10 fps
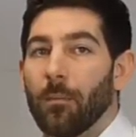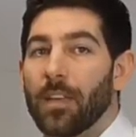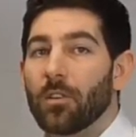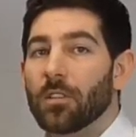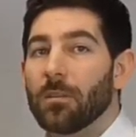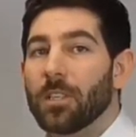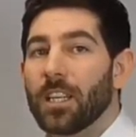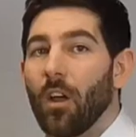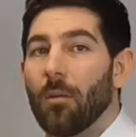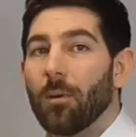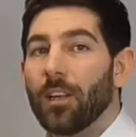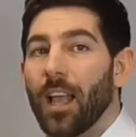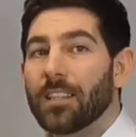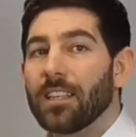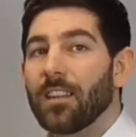The Matrox Imaging Library
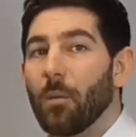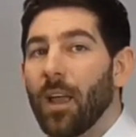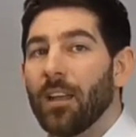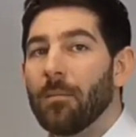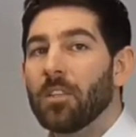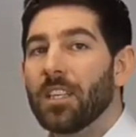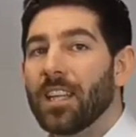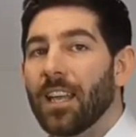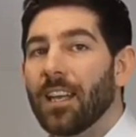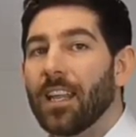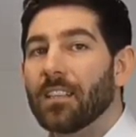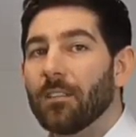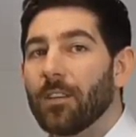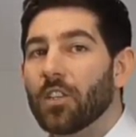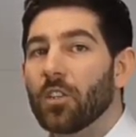has led the way in imaging
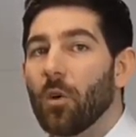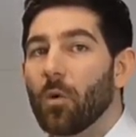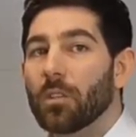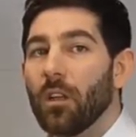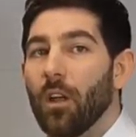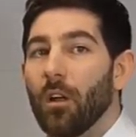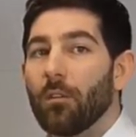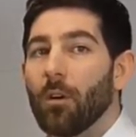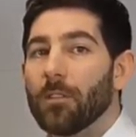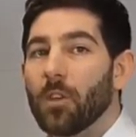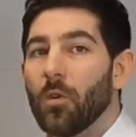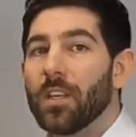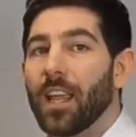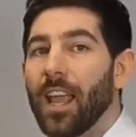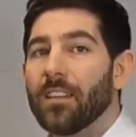techniques and vision tools for over 2
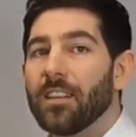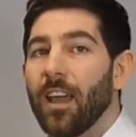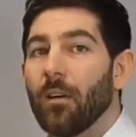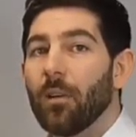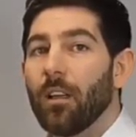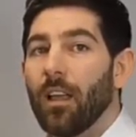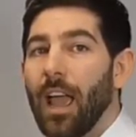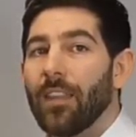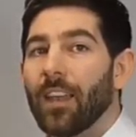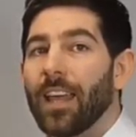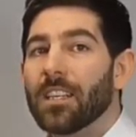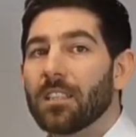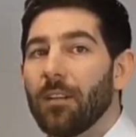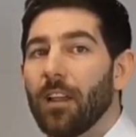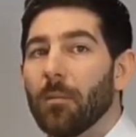decades now, and the
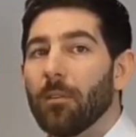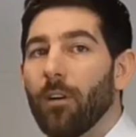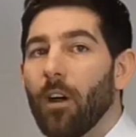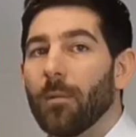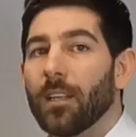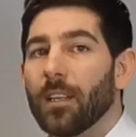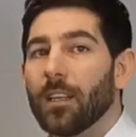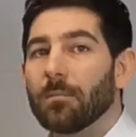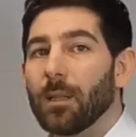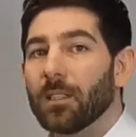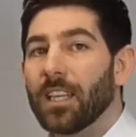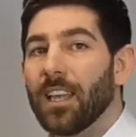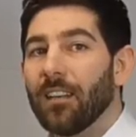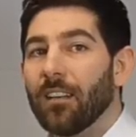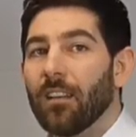latest development environment is
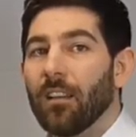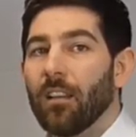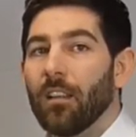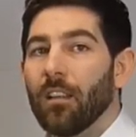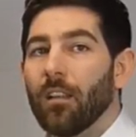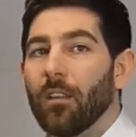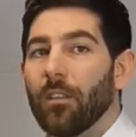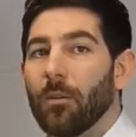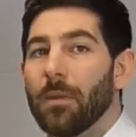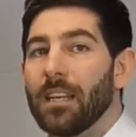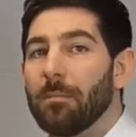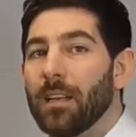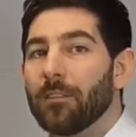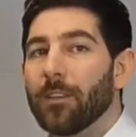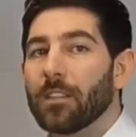MIL-10. There are many
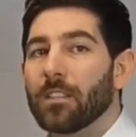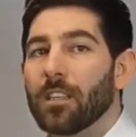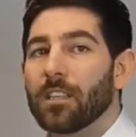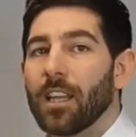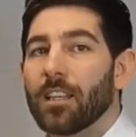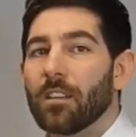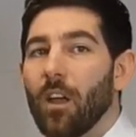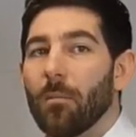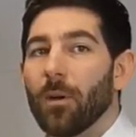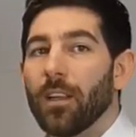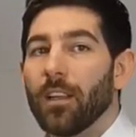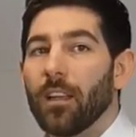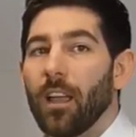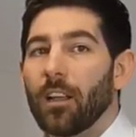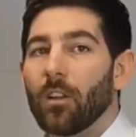benefits to this latest library,
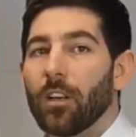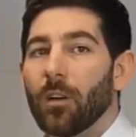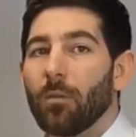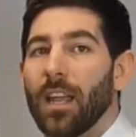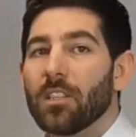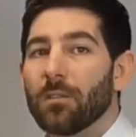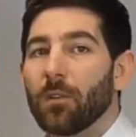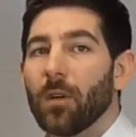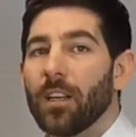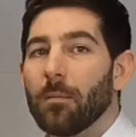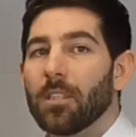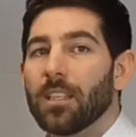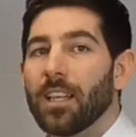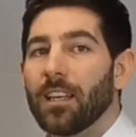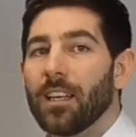including a range of 3D
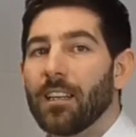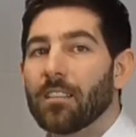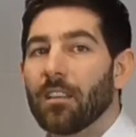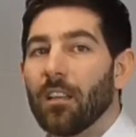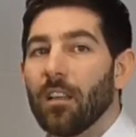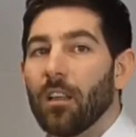imaging techniques,